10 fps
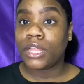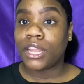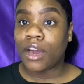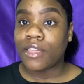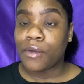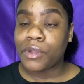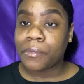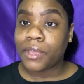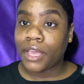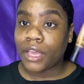now that we're
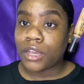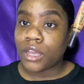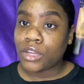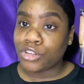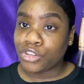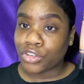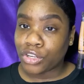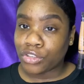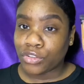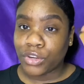being
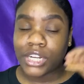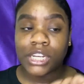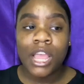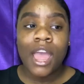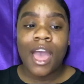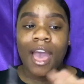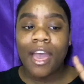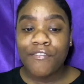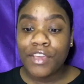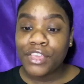drugstore-ish, I
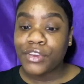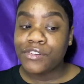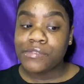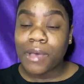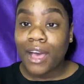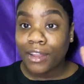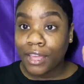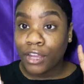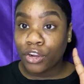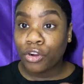haven't used my
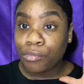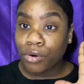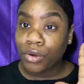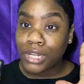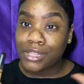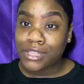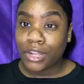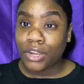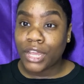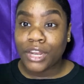LA Girl Pro
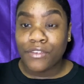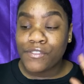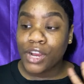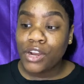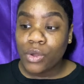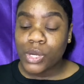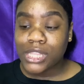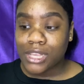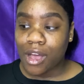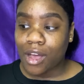Concealer in a very long
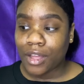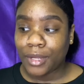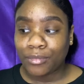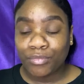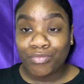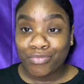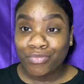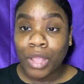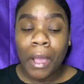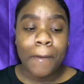time,
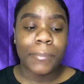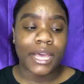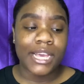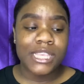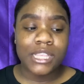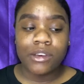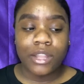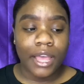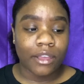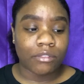but it's still
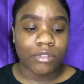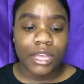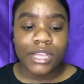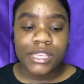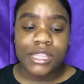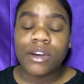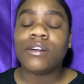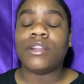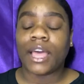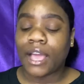like
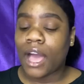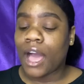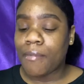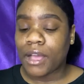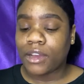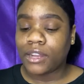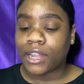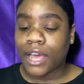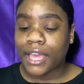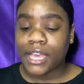I'm not gonna
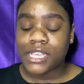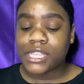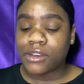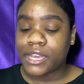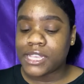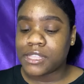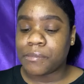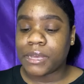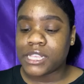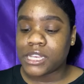lie, it still is the
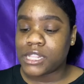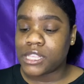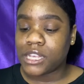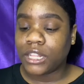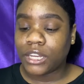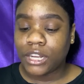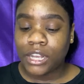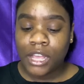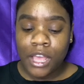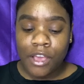best concealer
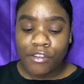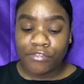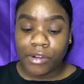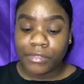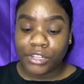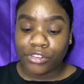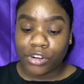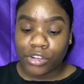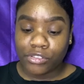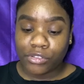from the
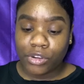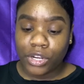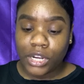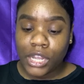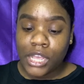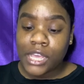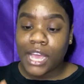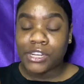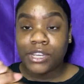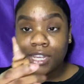drugstore.
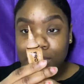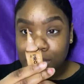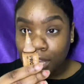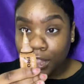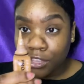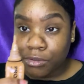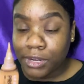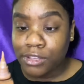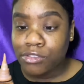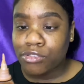As you can see, this one
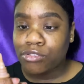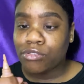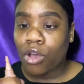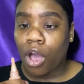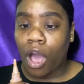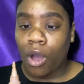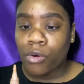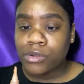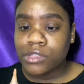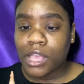is
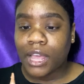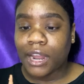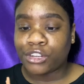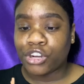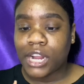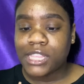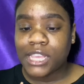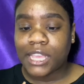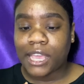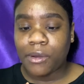out, and I tried to
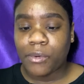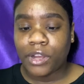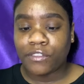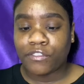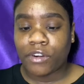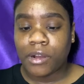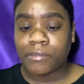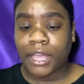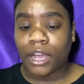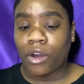get one from,
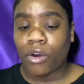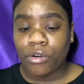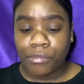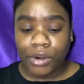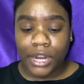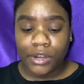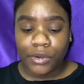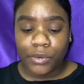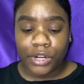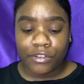like, a whole brand new
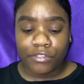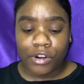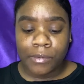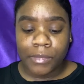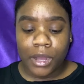one from